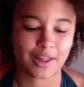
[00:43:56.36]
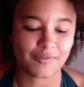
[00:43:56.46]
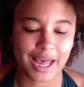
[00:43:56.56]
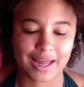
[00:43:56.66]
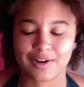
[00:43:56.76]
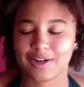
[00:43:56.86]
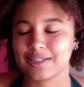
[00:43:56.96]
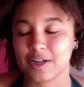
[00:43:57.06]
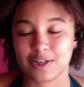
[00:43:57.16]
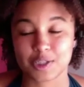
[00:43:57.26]
I love that.
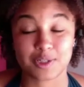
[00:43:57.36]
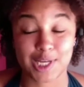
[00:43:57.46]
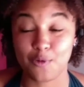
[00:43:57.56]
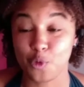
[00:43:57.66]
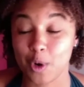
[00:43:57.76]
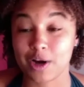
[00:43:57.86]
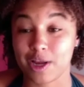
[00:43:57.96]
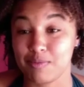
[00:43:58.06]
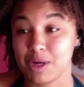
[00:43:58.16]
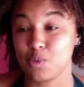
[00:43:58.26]
Also,
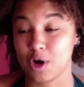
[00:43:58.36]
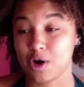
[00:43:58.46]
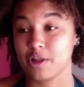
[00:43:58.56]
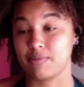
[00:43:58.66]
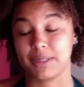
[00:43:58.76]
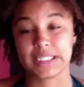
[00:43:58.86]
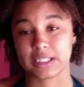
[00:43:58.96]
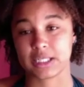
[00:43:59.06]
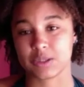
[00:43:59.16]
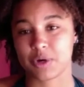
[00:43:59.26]
self-work can be work on the
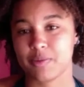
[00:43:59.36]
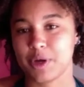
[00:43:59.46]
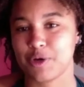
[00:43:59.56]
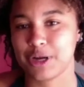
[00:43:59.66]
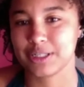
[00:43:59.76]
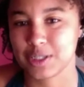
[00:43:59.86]
business is what I'm hearing.